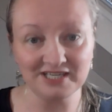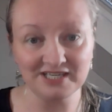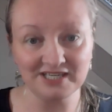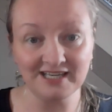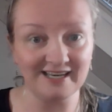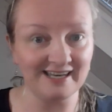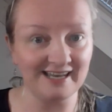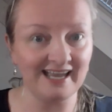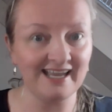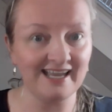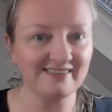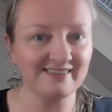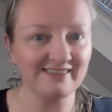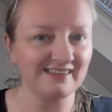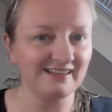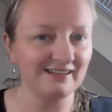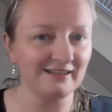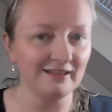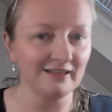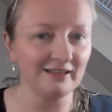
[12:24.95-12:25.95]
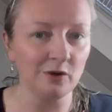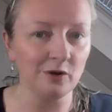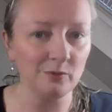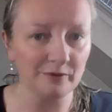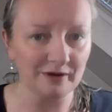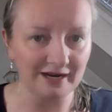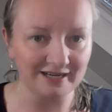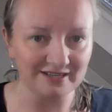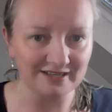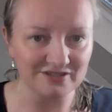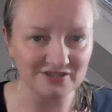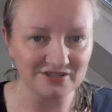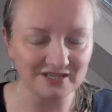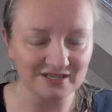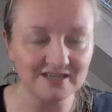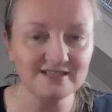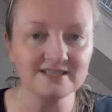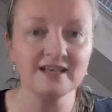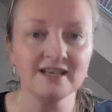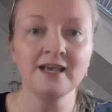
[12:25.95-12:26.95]
They like the lower
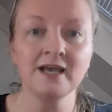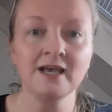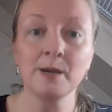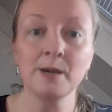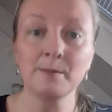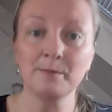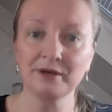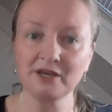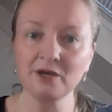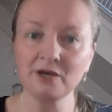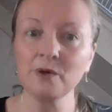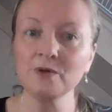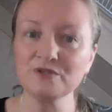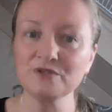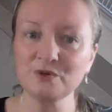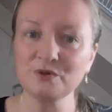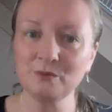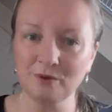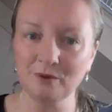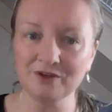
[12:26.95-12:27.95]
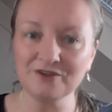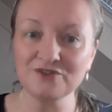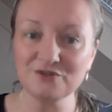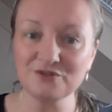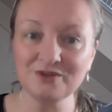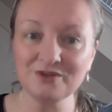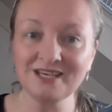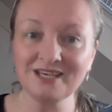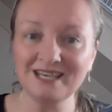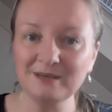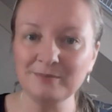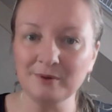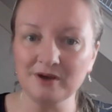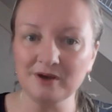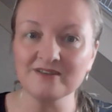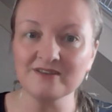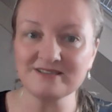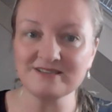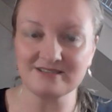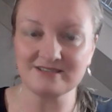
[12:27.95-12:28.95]
energies, but they also want to keep
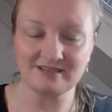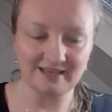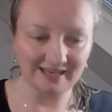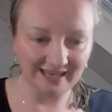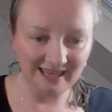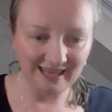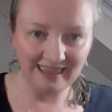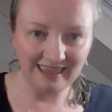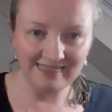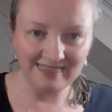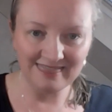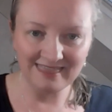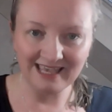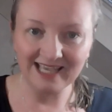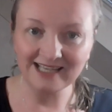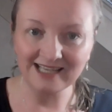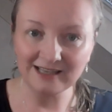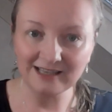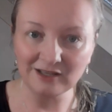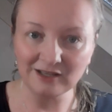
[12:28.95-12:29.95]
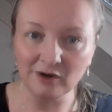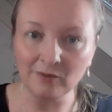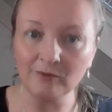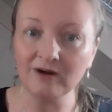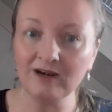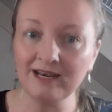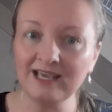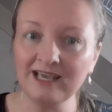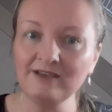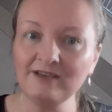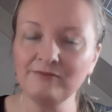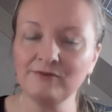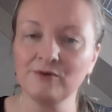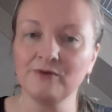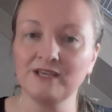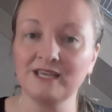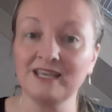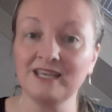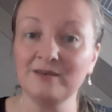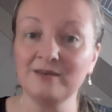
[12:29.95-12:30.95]
us in that lower level,
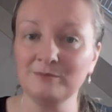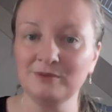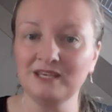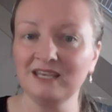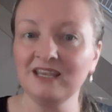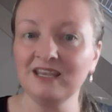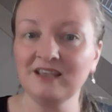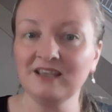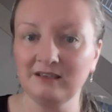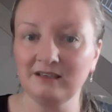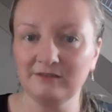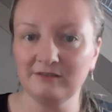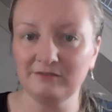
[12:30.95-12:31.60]
in being